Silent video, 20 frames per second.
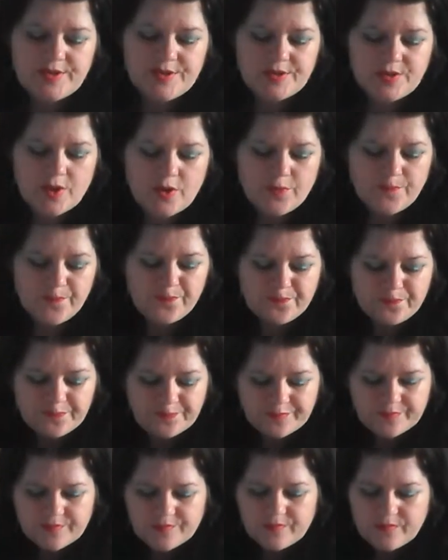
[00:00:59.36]
So
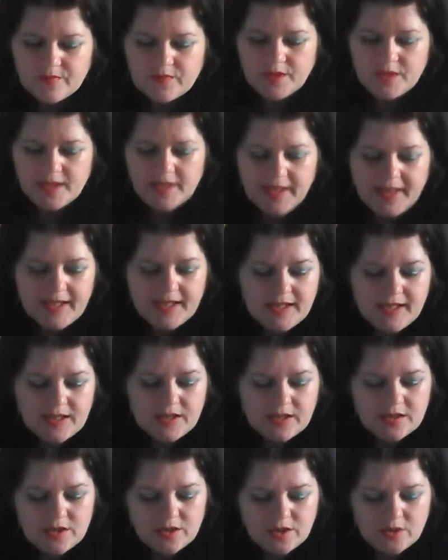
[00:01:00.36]
here,
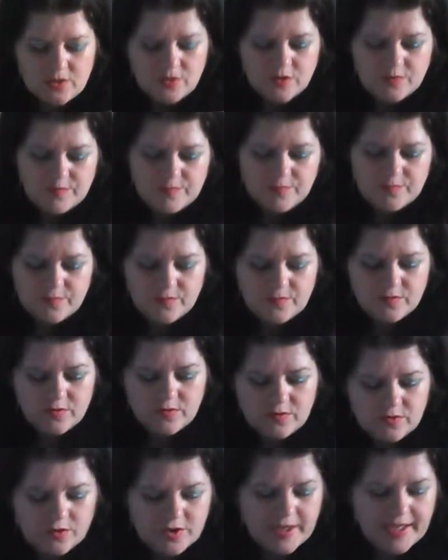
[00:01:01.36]

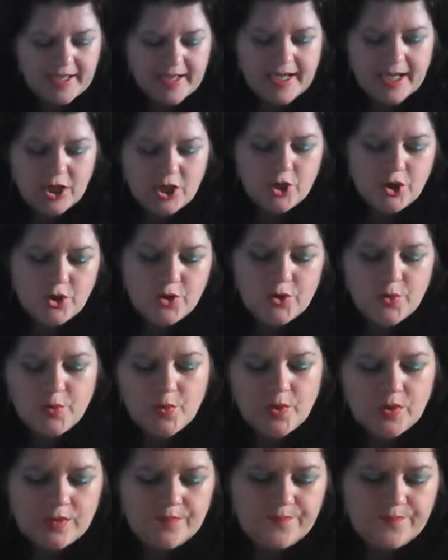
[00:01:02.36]
looking at who,